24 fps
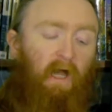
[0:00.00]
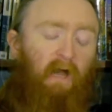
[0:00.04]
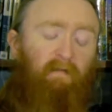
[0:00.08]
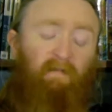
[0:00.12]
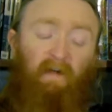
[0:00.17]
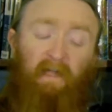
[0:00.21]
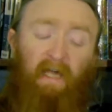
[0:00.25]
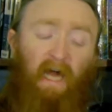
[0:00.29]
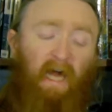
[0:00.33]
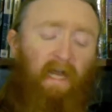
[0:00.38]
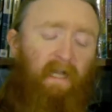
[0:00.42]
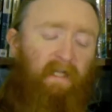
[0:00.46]

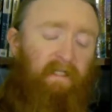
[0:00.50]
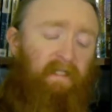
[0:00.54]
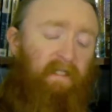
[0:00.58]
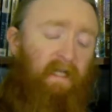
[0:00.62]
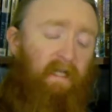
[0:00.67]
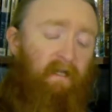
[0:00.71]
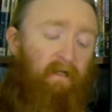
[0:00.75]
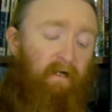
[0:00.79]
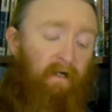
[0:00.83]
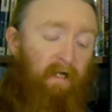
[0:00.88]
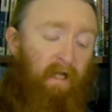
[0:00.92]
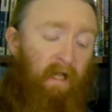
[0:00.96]
"If I can't
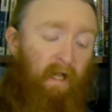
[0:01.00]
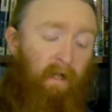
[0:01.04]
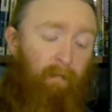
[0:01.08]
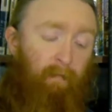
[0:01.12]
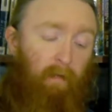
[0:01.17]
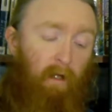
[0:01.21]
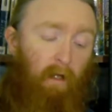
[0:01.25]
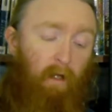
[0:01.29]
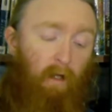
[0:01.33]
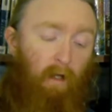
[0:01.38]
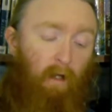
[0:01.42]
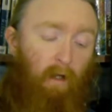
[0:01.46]
say your
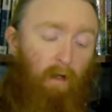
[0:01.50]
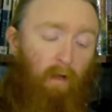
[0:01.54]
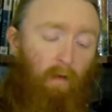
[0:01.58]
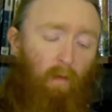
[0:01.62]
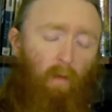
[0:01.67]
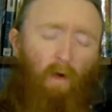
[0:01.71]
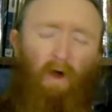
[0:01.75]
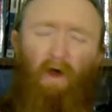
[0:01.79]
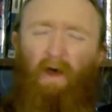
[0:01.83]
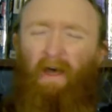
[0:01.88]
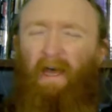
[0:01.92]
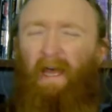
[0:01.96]
name,
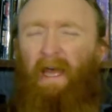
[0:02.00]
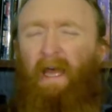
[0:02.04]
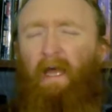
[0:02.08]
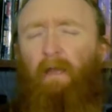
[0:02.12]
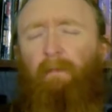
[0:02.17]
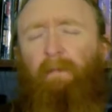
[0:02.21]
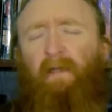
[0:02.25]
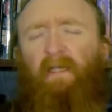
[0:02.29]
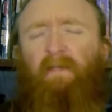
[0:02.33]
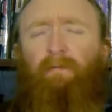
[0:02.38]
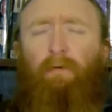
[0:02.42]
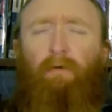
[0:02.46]
what the
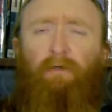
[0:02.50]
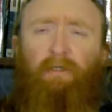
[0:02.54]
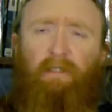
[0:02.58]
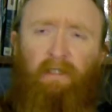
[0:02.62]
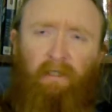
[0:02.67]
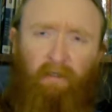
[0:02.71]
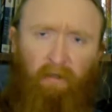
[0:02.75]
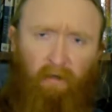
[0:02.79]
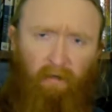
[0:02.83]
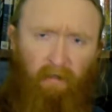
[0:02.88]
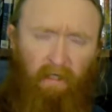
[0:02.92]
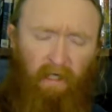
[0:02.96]
hell am I supposed
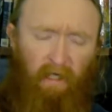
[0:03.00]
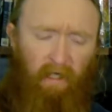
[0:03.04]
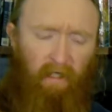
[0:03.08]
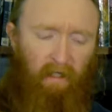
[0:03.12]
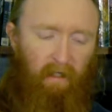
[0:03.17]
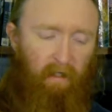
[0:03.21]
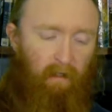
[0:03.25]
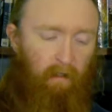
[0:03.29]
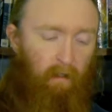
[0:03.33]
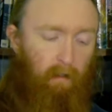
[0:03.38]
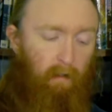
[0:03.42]
to call you?"